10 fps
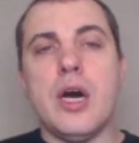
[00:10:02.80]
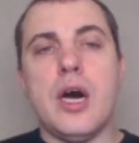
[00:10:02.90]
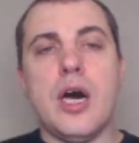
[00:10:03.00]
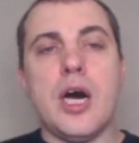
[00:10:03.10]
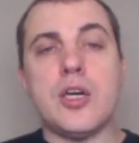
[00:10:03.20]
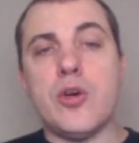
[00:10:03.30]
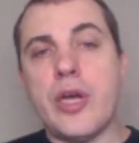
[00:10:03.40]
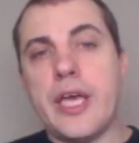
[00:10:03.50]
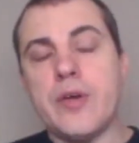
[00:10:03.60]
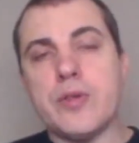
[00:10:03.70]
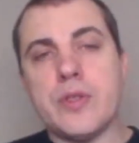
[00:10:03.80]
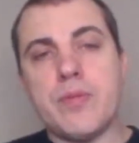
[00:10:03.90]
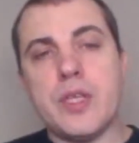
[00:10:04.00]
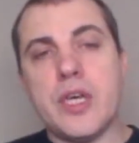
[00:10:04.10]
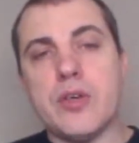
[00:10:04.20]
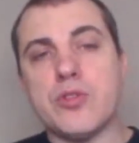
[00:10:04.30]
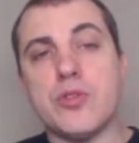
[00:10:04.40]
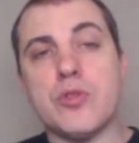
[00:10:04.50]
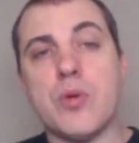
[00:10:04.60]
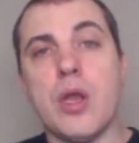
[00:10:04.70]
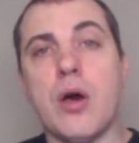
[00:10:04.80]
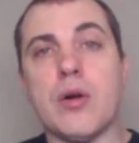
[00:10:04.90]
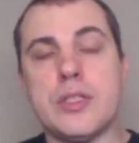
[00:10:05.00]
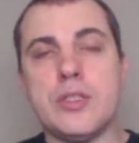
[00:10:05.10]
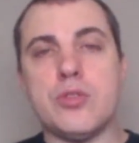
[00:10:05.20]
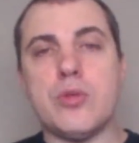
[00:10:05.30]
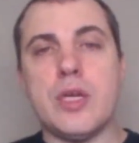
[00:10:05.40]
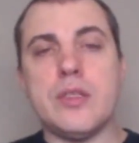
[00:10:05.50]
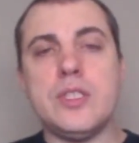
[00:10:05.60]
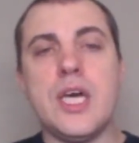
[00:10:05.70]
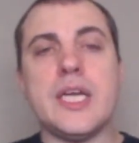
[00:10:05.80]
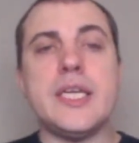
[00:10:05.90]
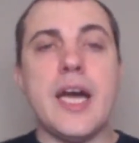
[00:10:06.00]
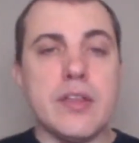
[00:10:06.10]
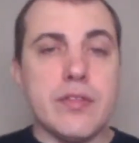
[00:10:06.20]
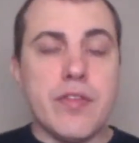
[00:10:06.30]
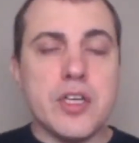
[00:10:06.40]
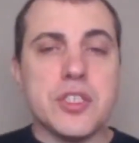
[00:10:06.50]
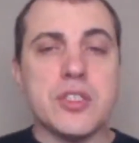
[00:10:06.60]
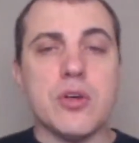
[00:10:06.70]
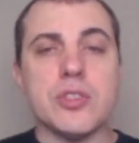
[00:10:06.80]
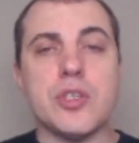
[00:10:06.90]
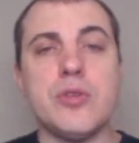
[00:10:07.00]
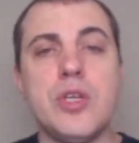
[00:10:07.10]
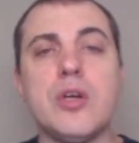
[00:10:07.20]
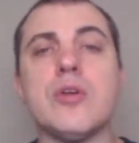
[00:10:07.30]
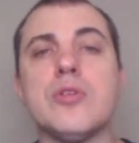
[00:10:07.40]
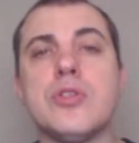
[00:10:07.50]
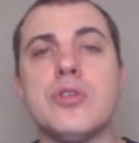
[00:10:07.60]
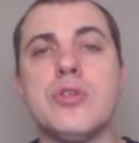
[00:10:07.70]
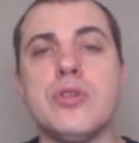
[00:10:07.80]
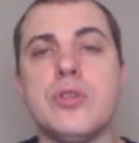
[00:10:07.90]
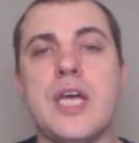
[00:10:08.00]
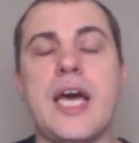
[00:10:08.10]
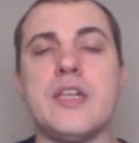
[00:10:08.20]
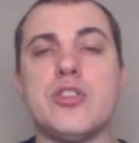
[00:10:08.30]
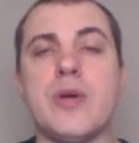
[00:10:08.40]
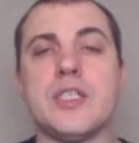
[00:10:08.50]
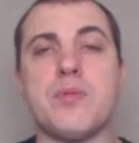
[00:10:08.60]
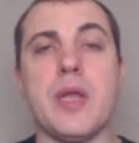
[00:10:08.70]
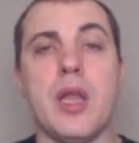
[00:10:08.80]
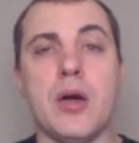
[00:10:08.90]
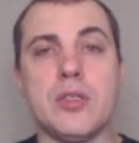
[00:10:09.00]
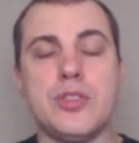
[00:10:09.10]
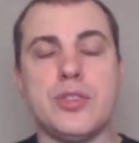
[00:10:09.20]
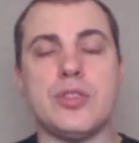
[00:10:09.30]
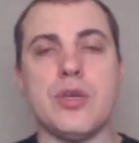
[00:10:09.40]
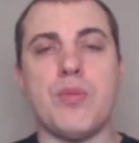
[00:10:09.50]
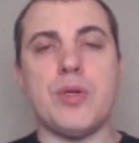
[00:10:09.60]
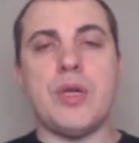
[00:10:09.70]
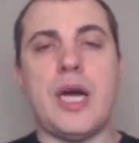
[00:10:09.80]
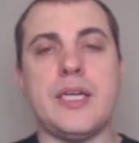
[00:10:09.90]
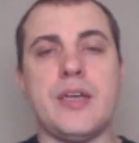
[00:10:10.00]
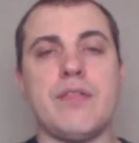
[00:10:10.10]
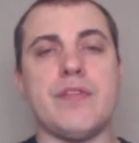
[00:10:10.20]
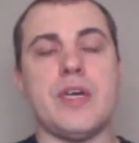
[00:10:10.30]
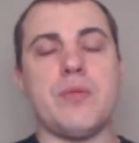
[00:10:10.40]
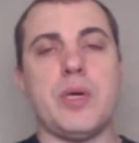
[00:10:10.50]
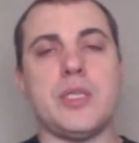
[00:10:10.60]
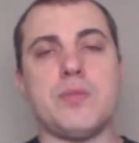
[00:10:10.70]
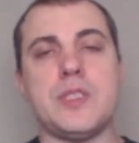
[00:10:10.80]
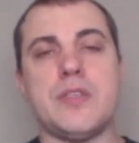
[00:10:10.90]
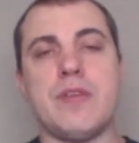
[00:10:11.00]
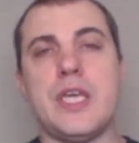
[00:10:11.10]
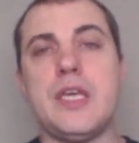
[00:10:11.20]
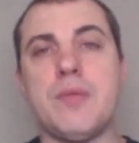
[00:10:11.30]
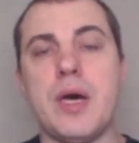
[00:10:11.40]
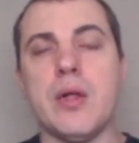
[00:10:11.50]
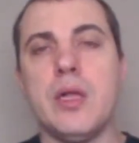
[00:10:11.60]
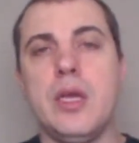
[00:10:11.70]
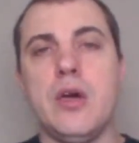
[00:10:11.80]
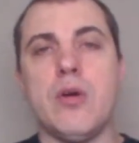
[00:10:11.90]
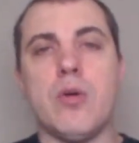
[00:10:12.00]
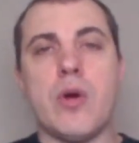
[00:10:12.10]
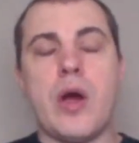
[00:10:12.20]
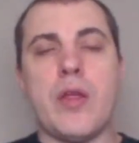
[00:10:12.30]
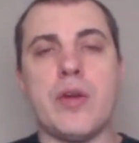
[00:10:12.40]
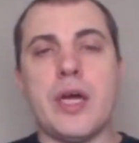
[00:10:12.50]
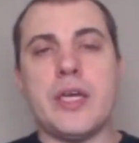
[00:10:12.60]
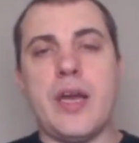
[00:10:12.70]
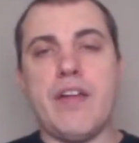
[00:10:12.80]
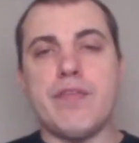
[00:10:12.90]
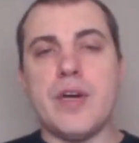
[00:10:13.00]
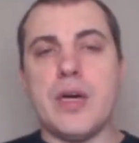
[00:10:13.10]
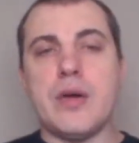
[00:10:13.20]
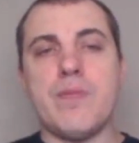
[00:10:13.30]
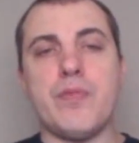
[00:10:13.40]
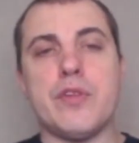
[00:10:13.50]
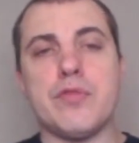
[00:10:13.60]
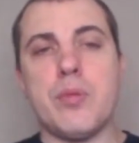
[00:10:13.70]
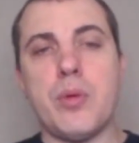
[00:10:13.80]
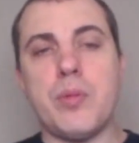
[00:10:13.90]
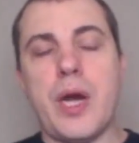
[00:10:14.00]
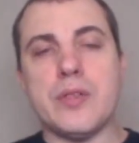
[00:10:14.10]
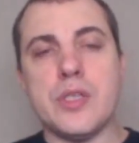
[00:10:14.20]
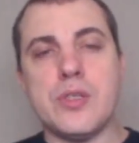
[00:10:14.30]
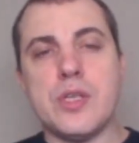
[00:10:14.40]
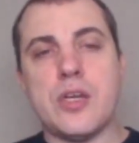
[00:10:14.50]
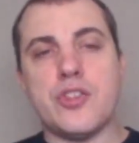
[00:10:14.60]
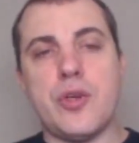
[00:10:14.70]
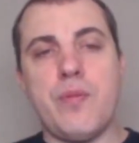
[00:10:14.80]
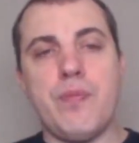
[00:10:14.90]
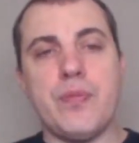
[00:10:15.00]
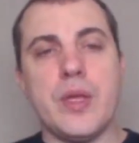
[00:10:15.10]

a cookie or something else, so you were logged into another site. Now the faucet also knows that address belongs to someone identified by a specific email or other identifier from your browsing session.